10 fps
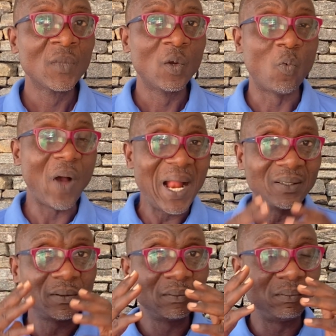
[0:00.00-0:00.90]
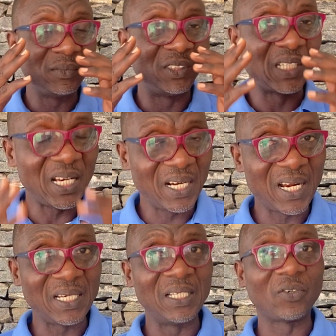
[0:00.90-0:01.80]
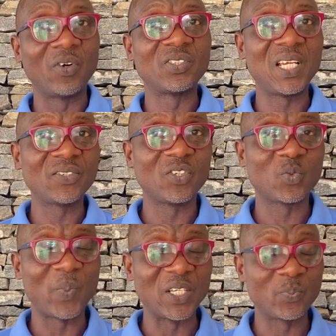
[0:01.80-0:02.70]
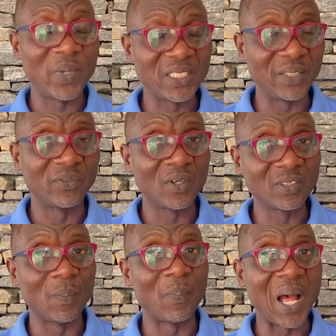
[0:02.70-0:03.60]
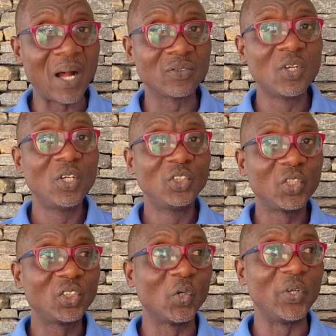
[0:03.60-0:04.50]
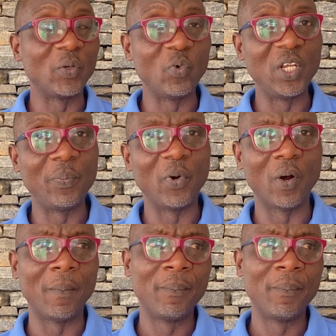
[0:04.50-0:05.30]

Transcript: While generally consensus perspective talks about social equilibrium,